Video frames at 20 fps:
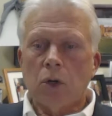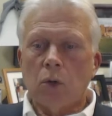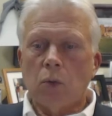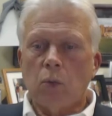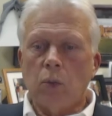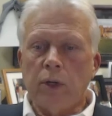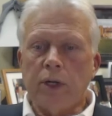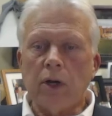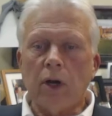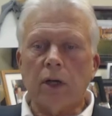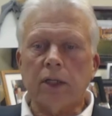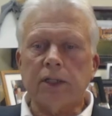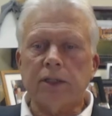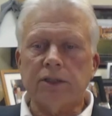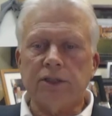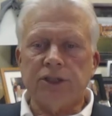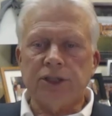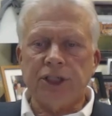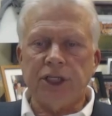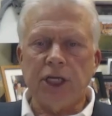We are
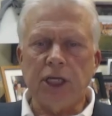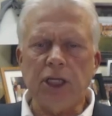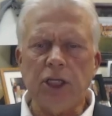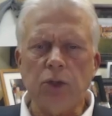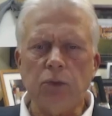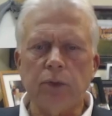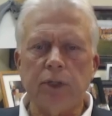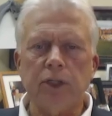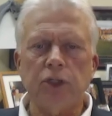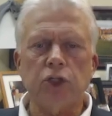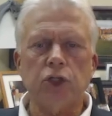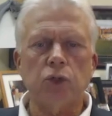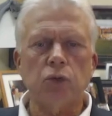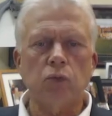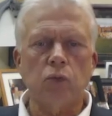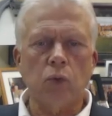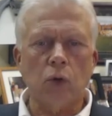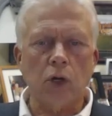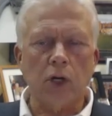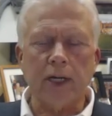continuing to
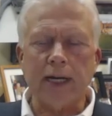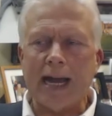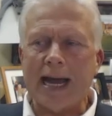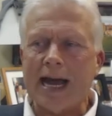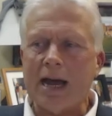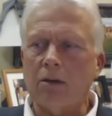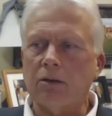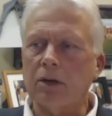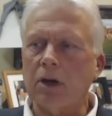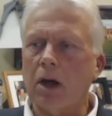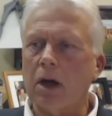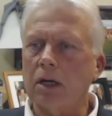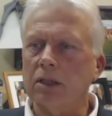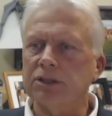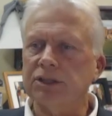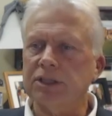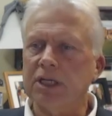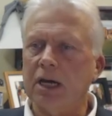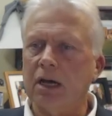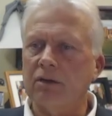work out our
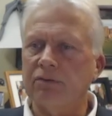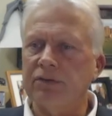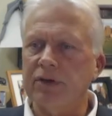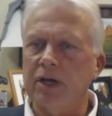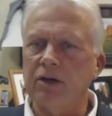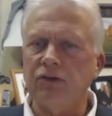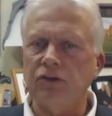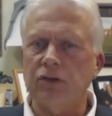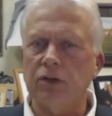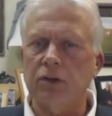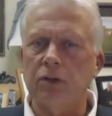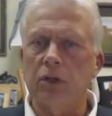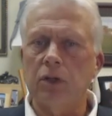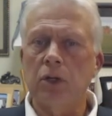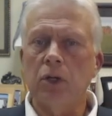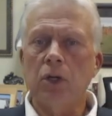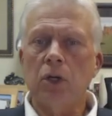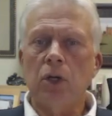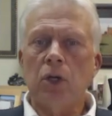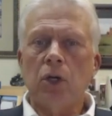salvation
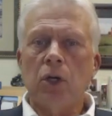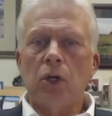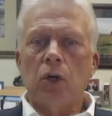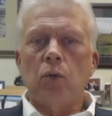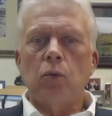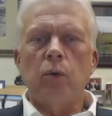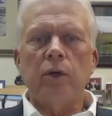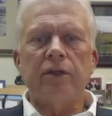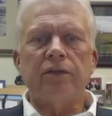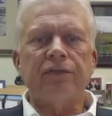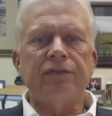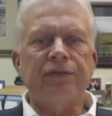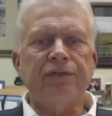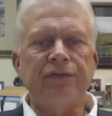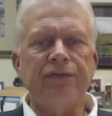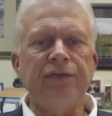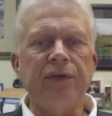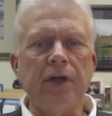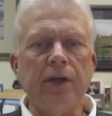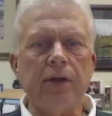with
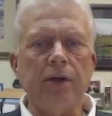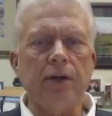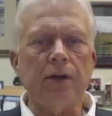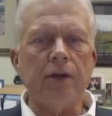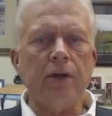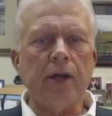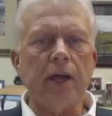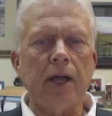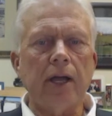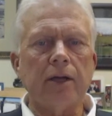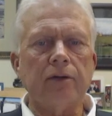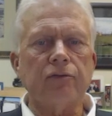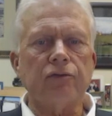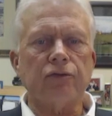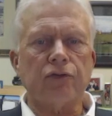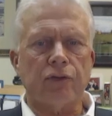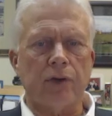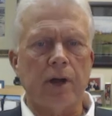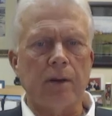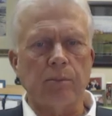fear and
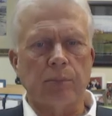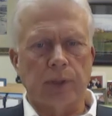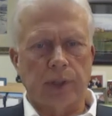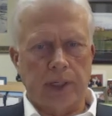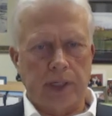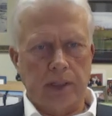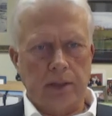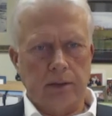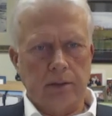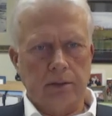trembling.